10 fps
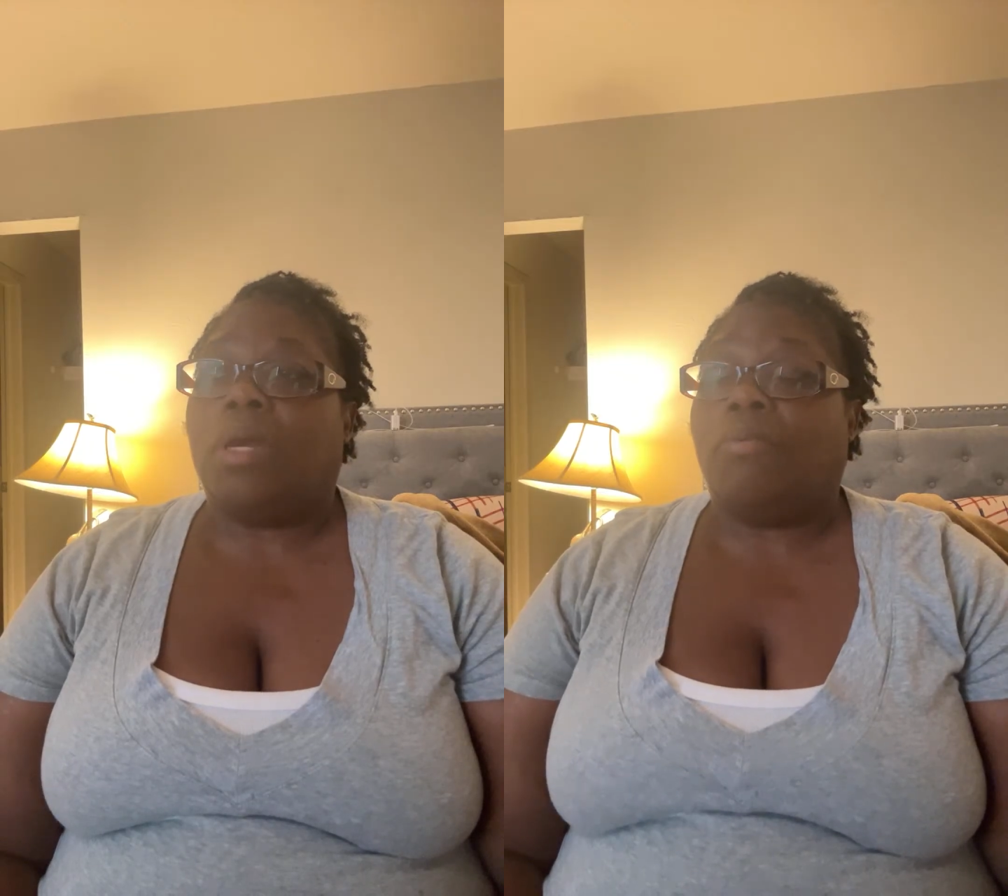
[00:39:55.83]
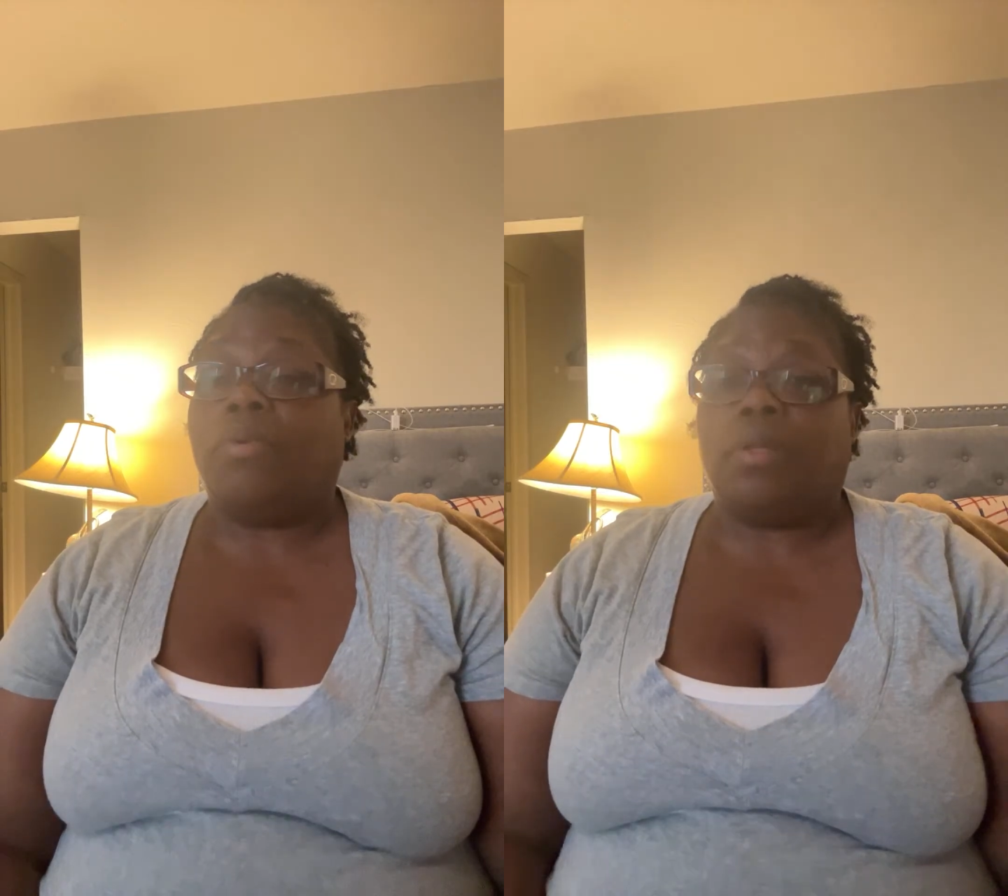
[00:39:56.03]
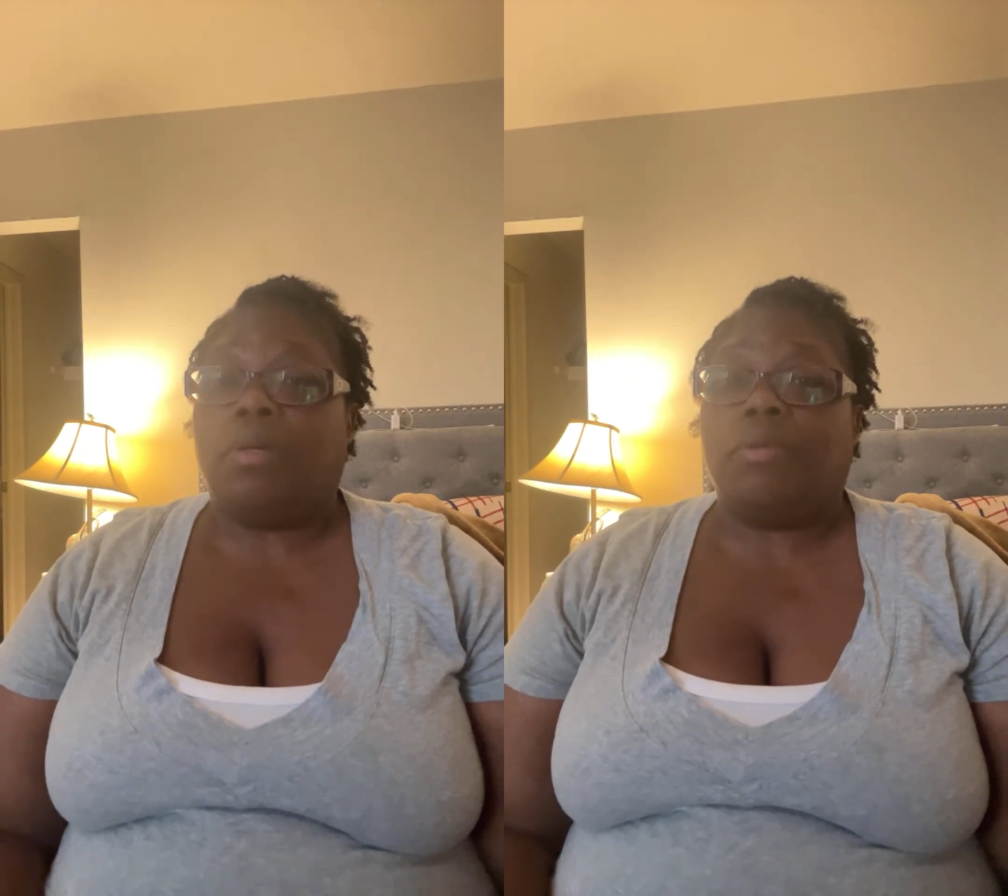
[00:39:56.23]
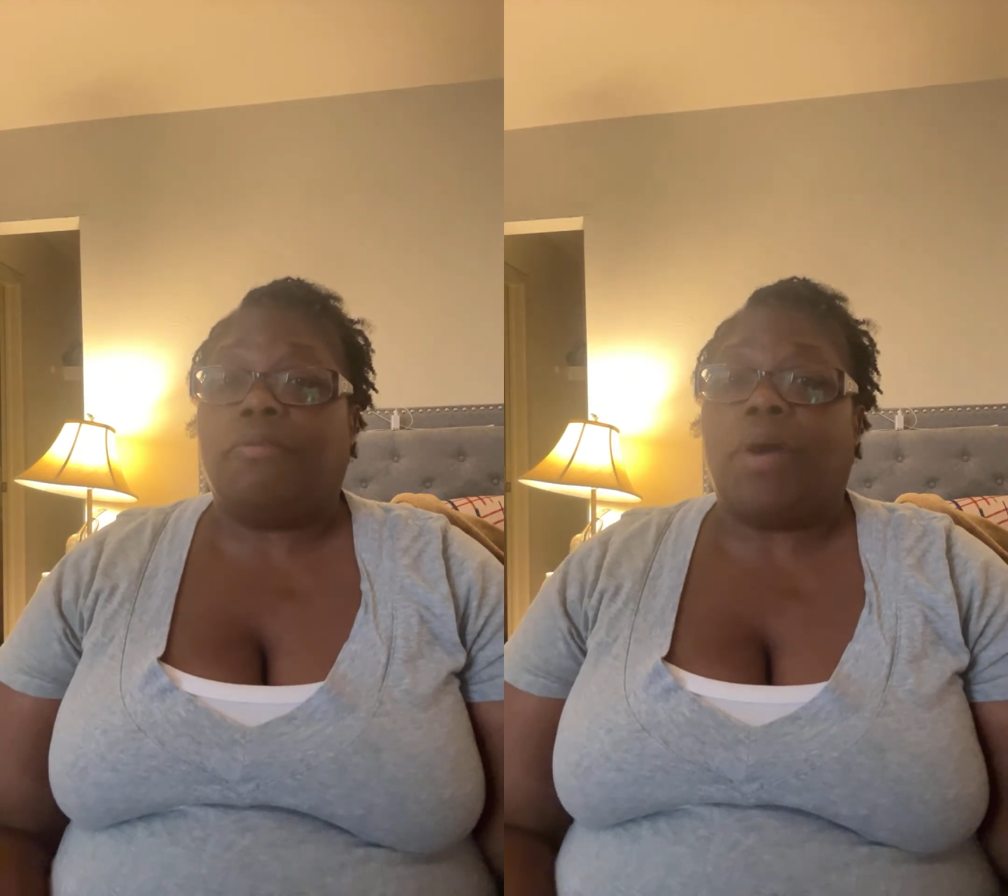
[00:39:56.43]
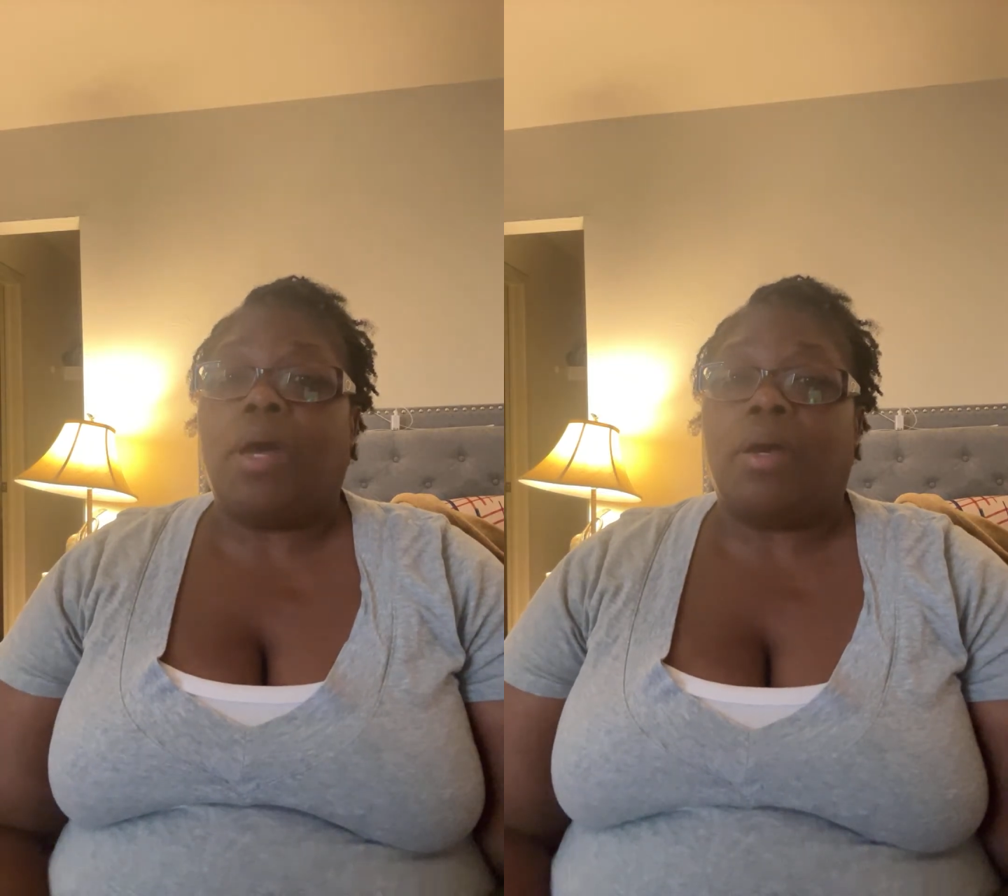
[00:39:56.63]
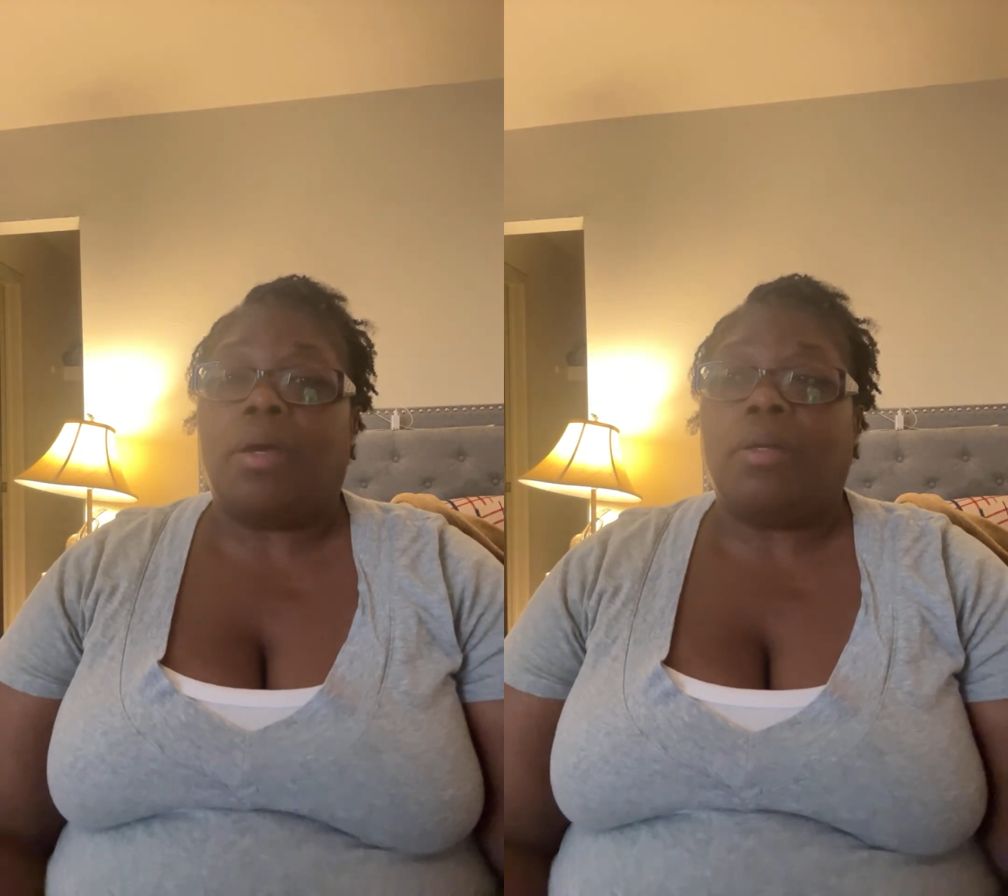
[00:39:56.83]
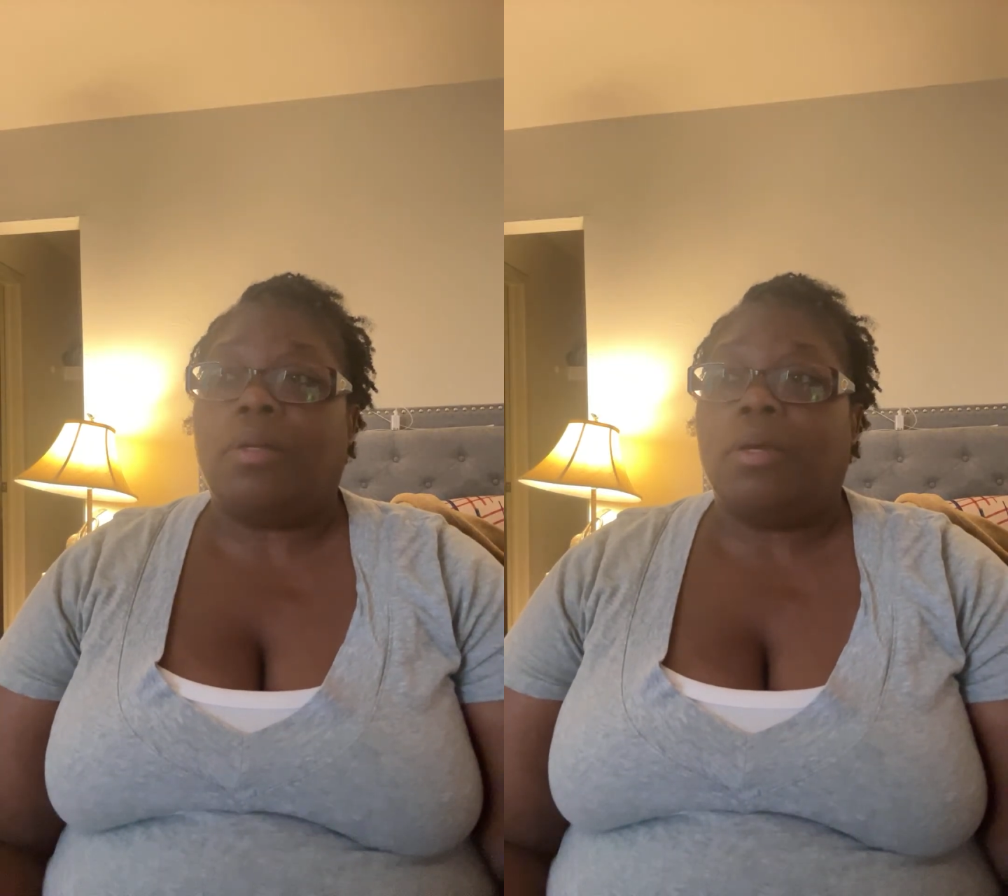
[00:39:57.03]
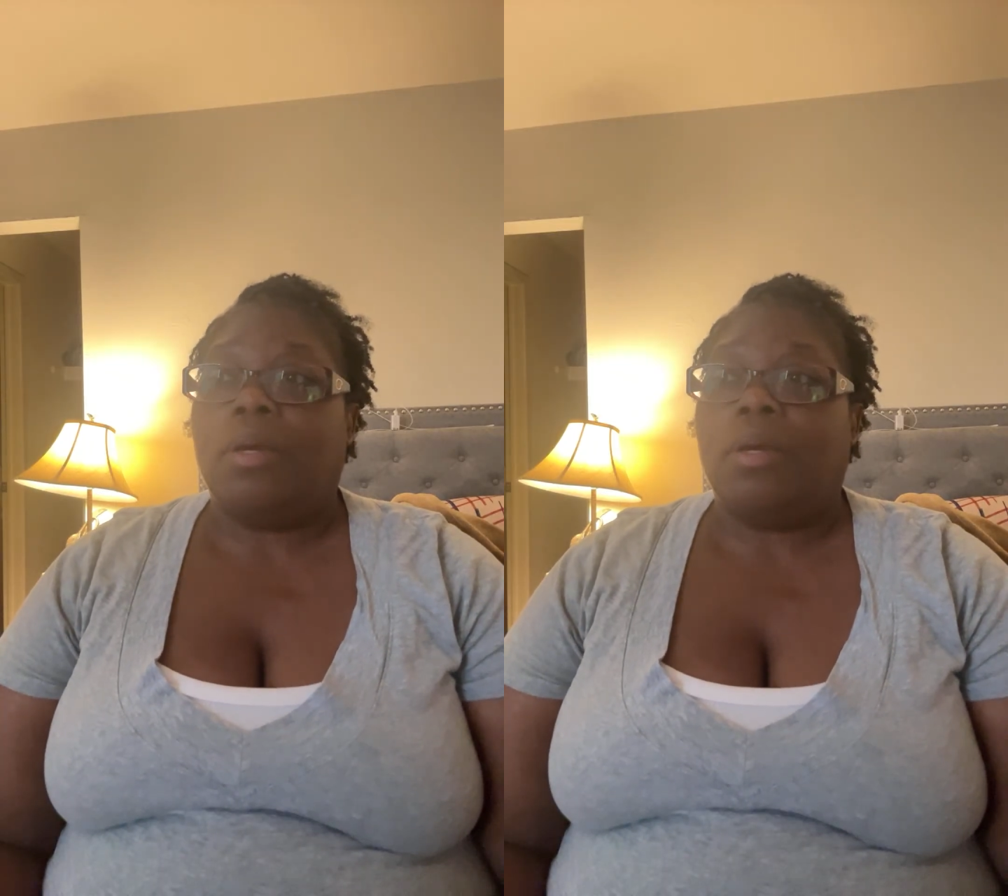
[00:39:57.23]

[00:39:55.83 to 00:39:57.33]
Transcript: everything was fine.